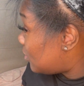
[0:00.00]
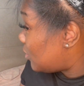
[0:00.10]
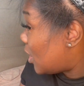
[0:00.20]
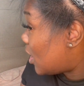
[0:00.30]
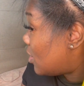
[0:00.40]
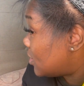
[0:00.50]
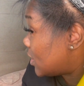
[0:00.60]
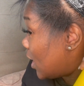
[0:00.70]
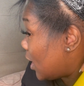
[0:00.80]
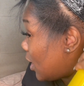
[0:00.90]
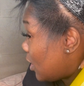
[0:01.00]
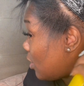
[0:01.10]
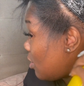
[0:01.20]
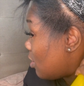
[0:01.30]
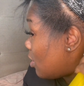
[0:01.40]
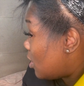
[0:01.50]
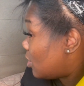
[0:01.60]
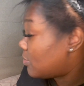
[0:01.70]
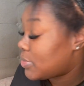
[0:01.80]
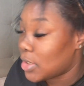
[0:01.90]
You know what I'm
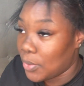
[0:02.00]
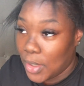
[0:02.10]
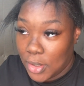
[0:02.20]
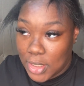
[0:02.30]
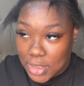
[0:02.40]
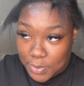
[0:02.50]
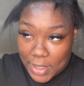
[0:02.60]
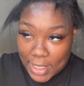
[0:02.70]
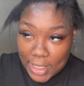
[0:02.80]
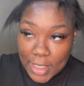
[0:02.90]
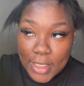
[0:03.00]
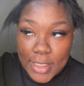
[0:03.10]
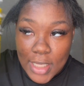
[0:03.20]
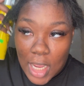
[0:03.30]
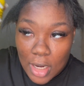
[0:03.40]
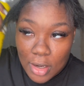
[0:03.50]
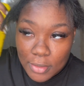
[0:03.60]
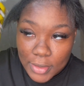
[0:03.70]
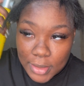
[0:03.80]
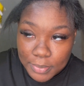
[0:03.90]
saying? So we're gonna spray this all
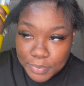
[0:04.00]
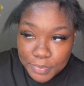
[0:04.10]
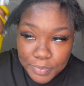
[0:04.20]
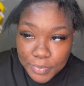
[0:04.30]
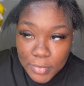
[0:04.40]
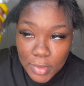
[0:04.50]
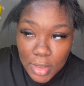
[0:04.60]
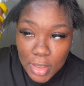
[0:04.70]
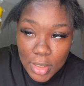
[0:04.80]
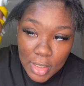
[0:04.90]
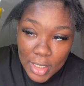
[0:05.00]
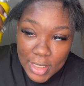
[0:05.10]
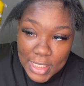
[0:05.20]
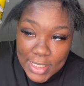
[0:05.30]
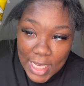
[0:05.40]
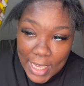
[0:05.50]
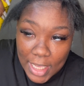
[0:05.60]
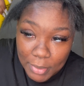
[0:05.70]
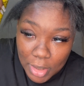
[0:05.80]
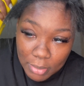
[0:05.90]
over. And this I
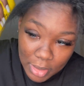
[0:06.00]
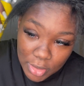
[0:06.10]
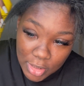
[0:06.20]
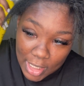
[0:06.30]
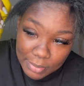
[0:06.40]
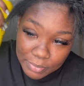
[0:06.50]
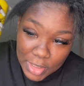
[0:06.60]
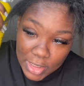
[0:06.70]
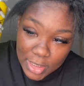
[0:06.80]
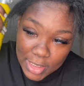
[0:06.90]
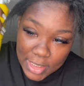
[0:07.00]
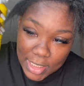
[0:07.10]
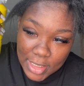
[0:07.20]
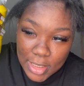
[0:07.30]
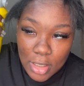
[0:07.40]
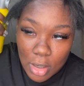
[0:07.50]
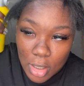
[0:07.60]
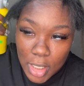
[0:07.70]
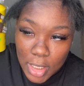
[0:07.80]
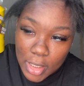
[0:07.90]
am gonna blow dry until it's nice and
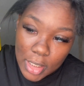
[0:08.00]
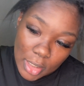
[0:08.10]
hard.